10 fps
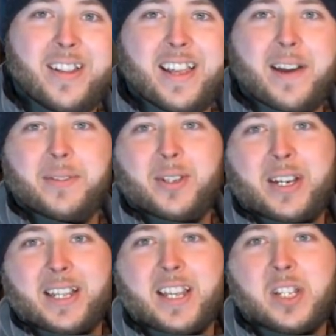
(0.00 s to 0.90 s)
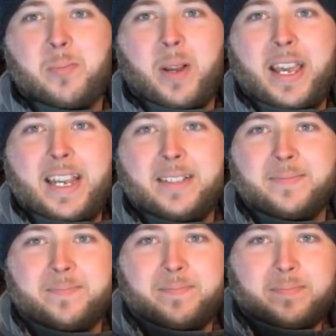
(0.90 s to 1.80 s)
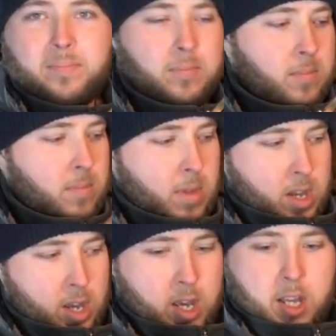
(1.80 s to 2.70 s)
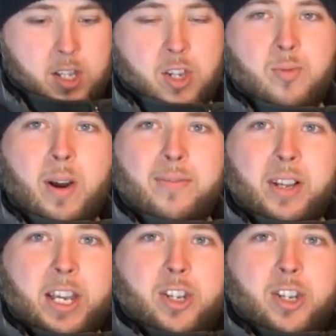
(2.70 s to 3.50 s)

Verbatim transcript: have a look at this plane. This is roughly a